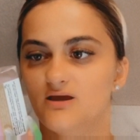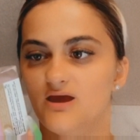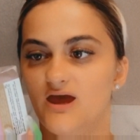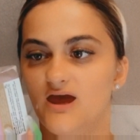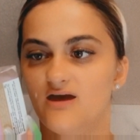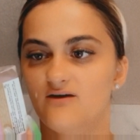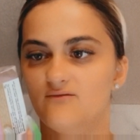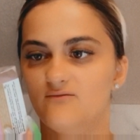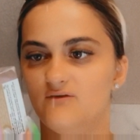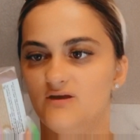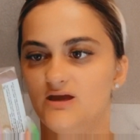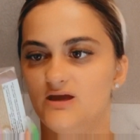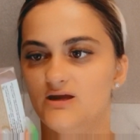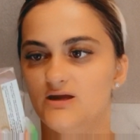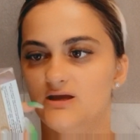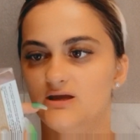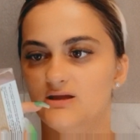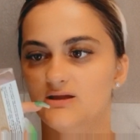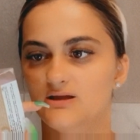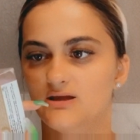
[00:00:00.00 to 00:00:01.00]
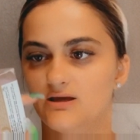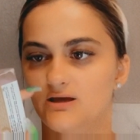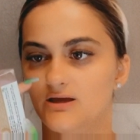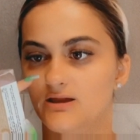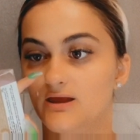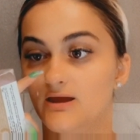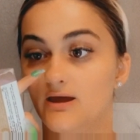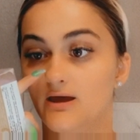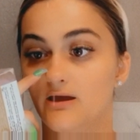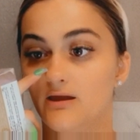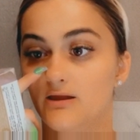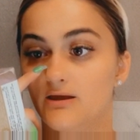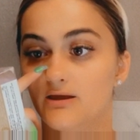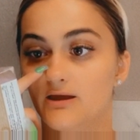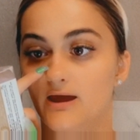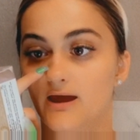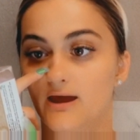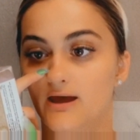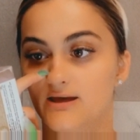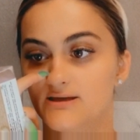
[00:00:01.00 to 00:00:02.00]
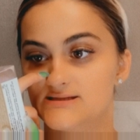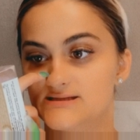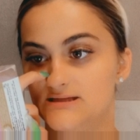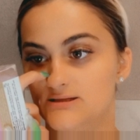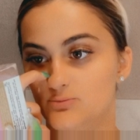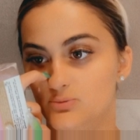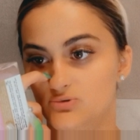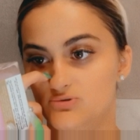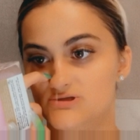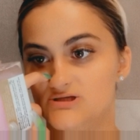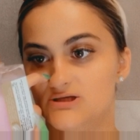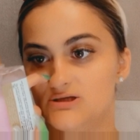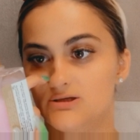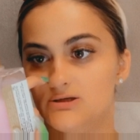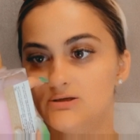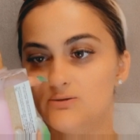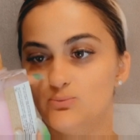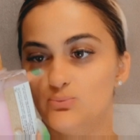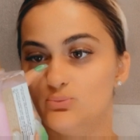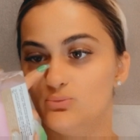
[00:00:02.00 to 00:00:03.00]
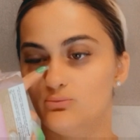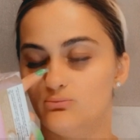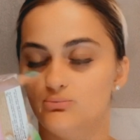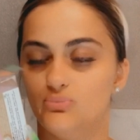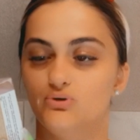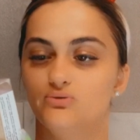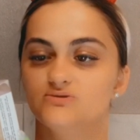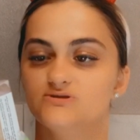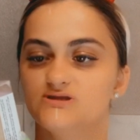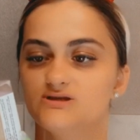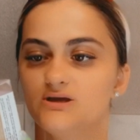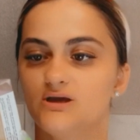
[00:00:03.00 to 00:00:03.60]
caffeine, and then glycolic acid boost.